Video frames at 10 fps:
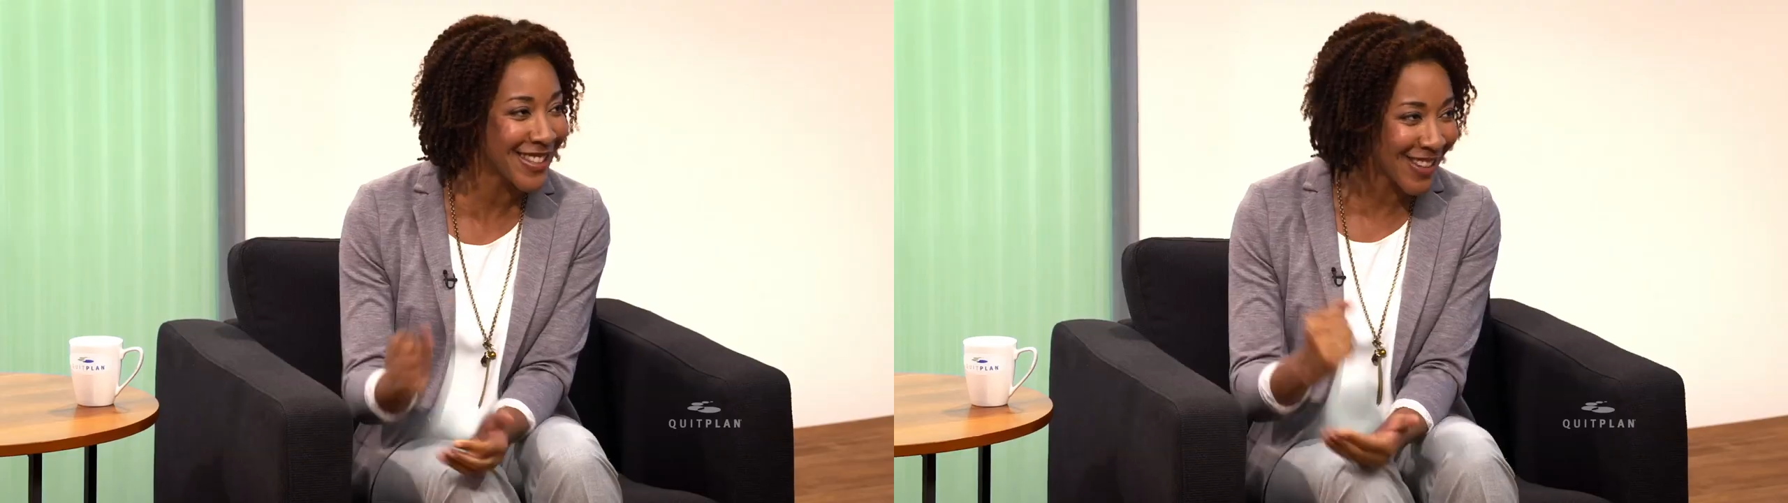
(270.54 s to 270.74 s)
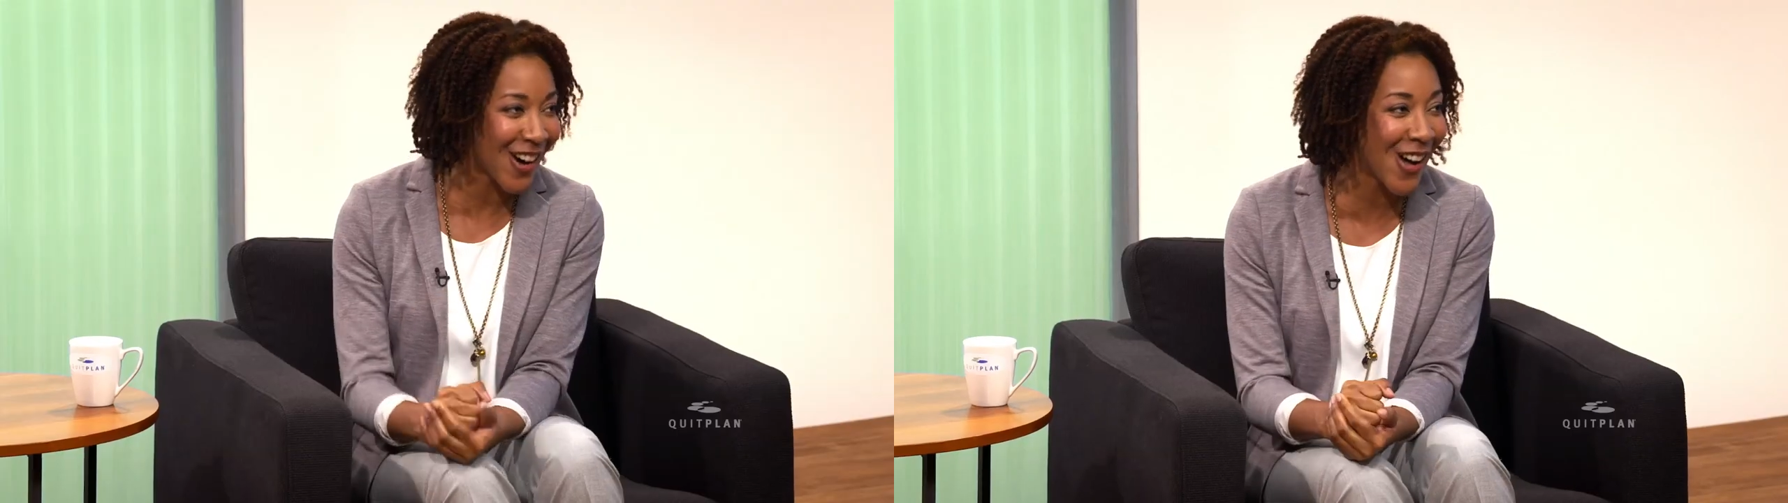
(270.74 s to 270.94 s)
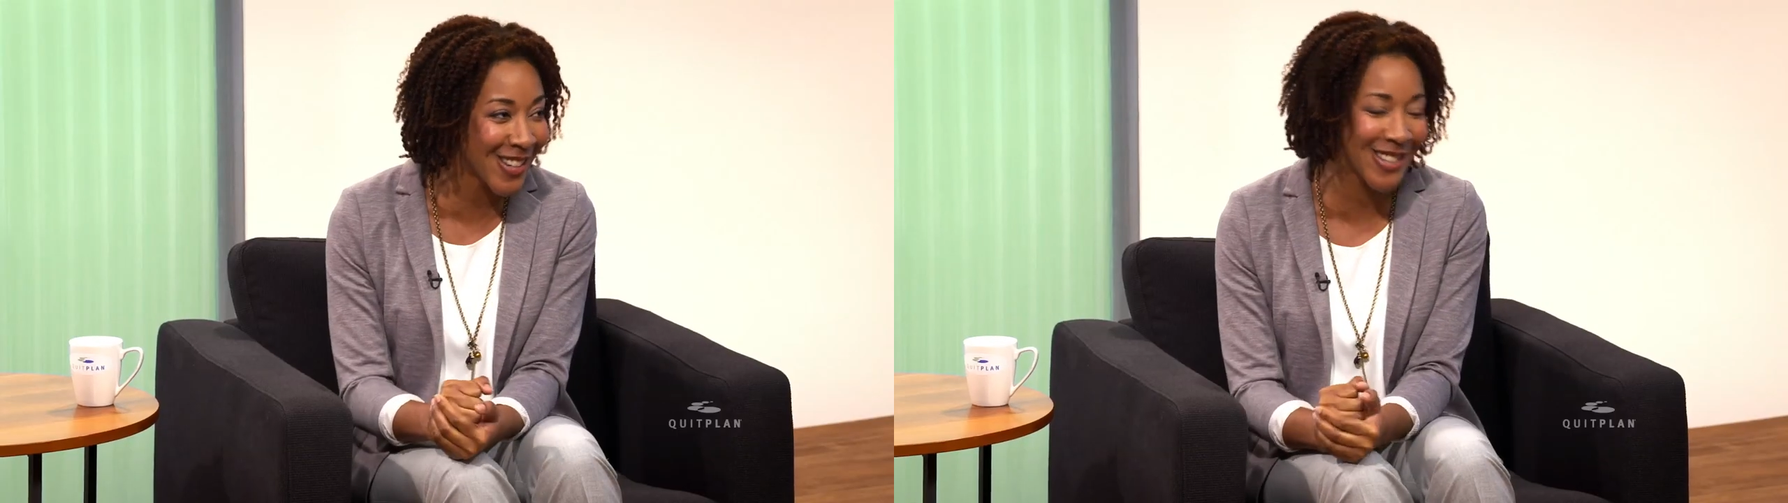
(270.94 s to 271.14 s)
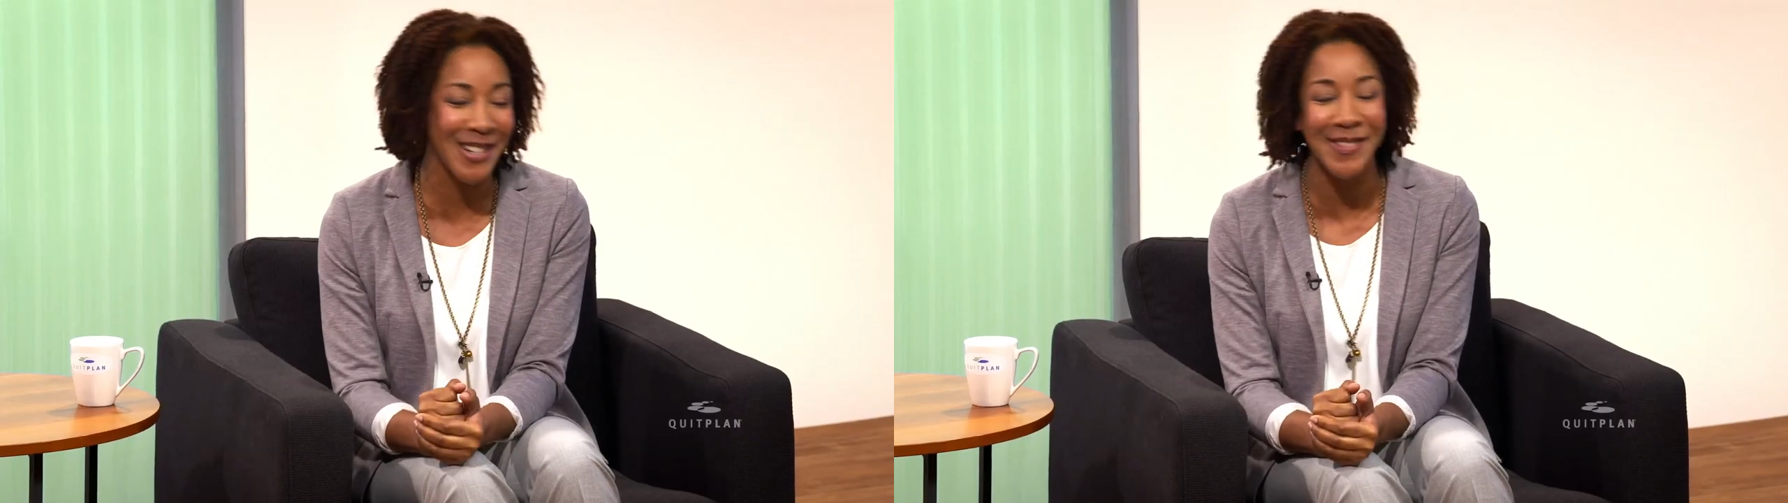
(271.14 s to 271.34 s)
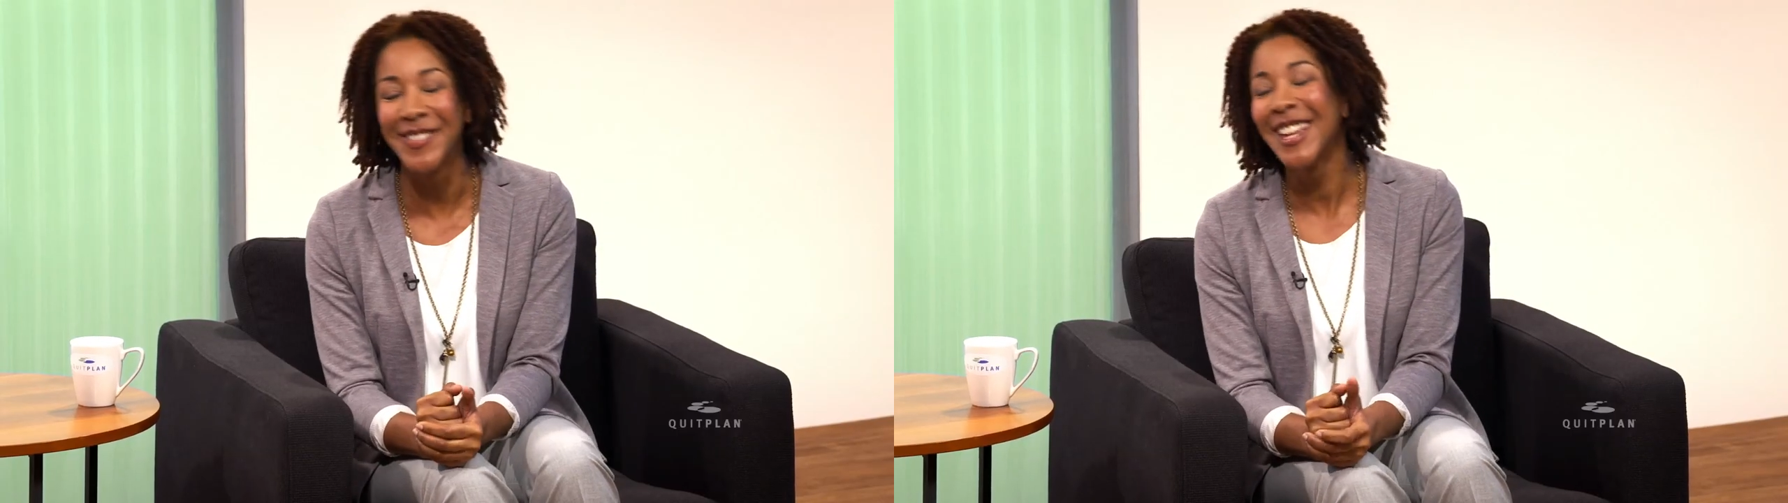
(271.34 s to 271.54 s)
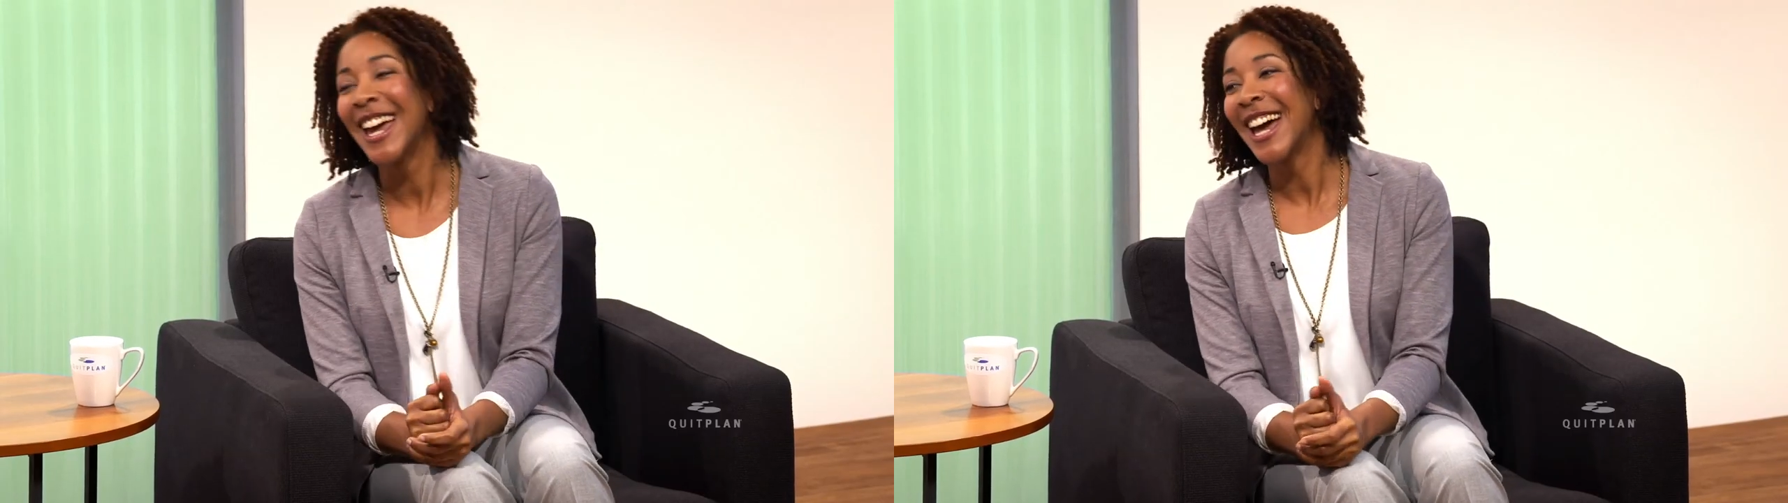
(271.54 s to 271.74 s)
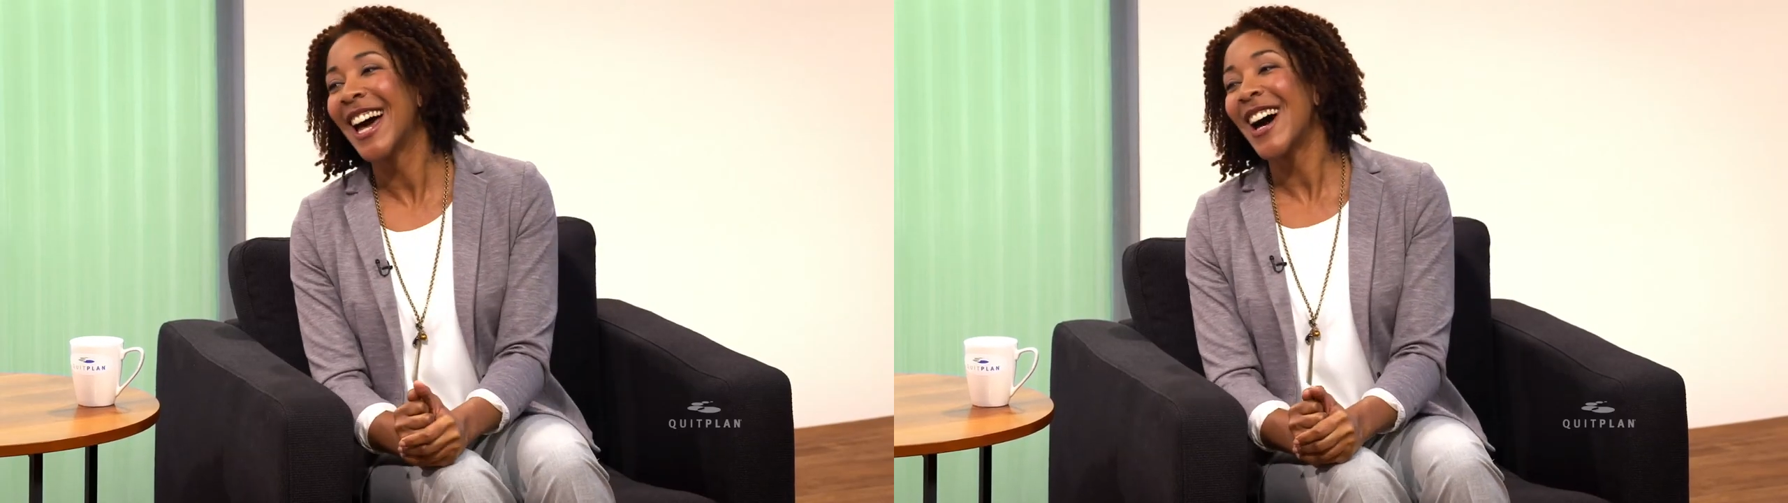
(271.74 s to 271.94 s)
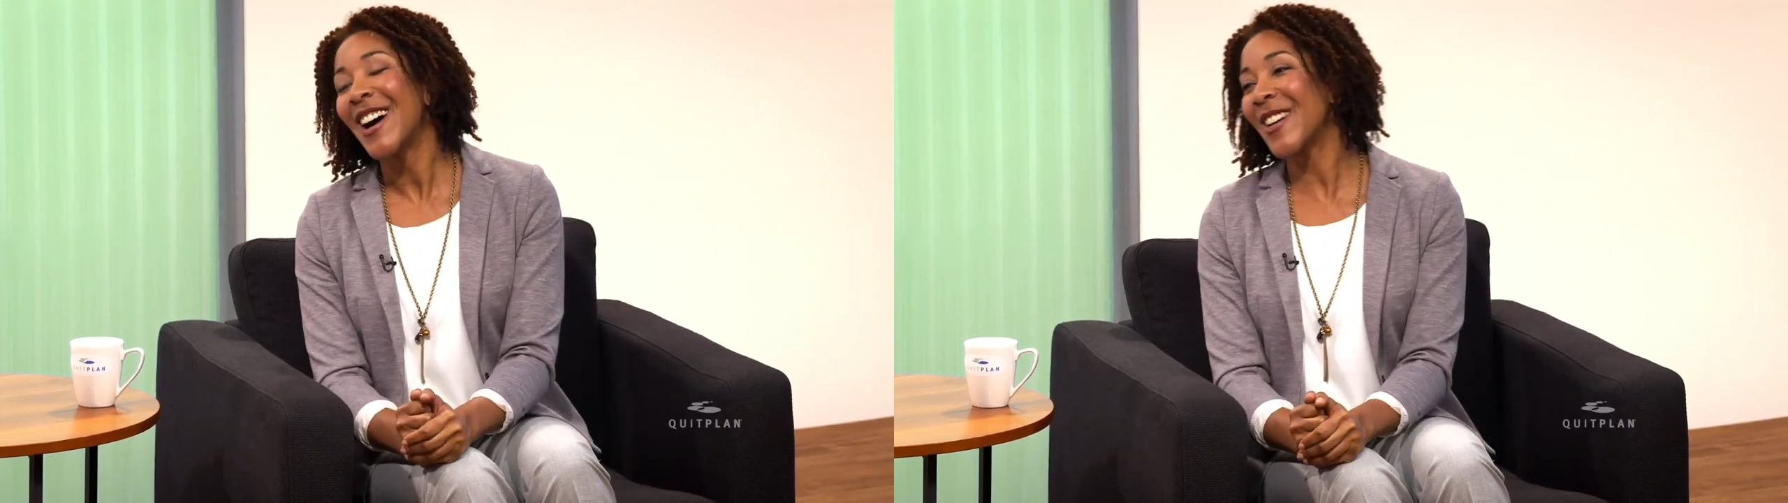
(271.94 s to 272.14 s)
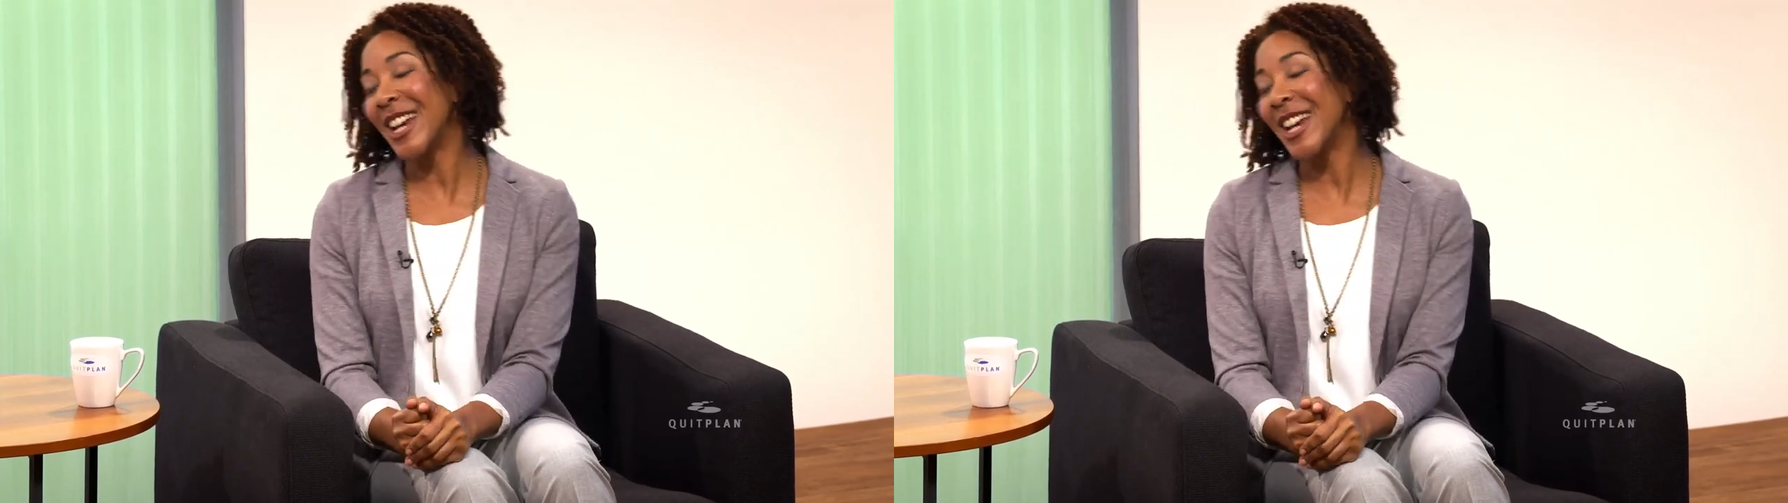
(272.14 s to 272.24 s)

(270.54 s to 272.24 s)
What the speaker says: That's awesome. All